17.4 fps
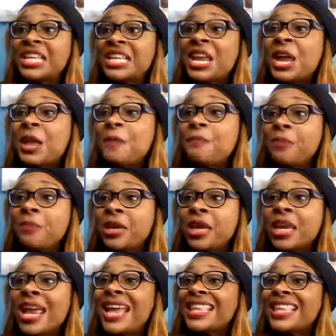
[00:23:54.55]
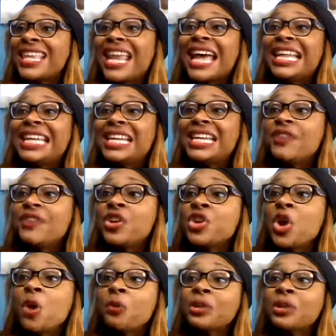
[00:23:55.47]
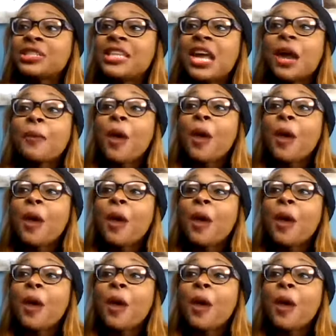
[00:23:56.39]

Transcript: in me that I didn't even know was there,